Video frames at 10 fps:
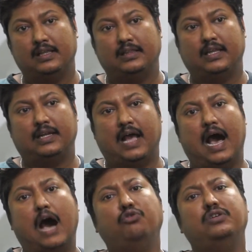that
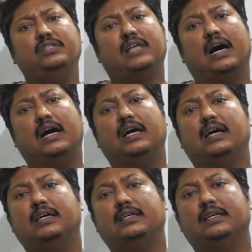how does
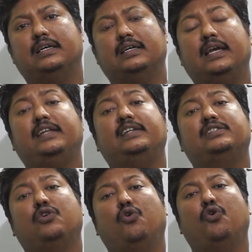heart get
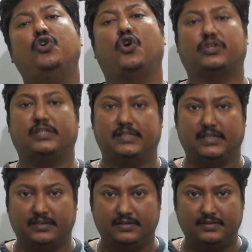its own
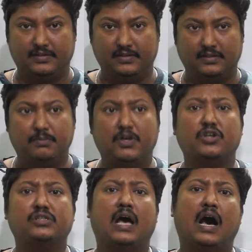oxygen?
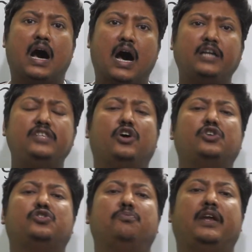Because heart is
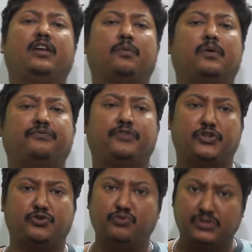also made up of
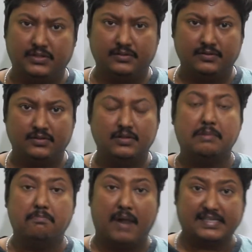tissues,
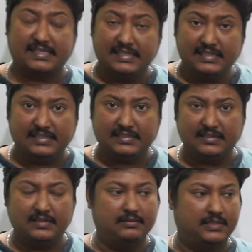
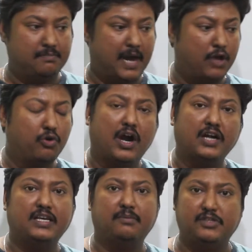muscles, the
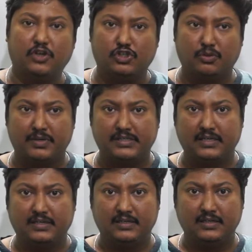myocardium is also
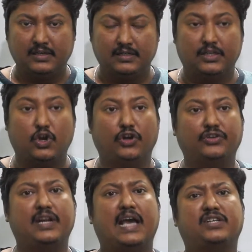present, the
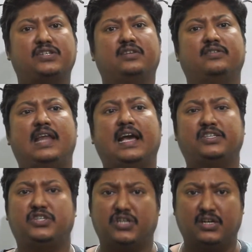contraction,
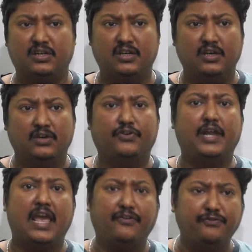relaxation. For
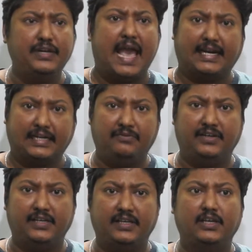every
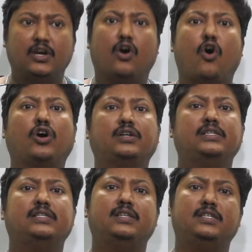activity,
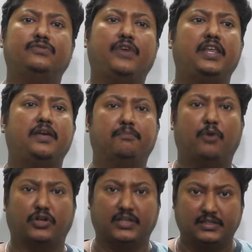oxygen is very
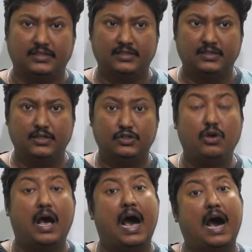important.
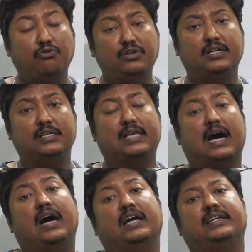So how does
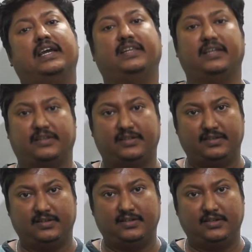heart get it?
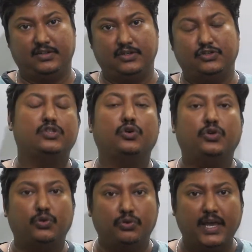
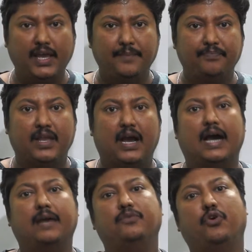So today
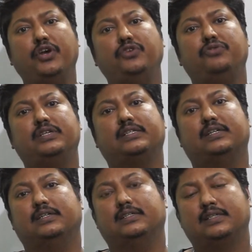I am going to
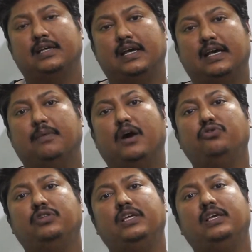discuss
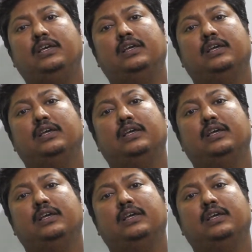about the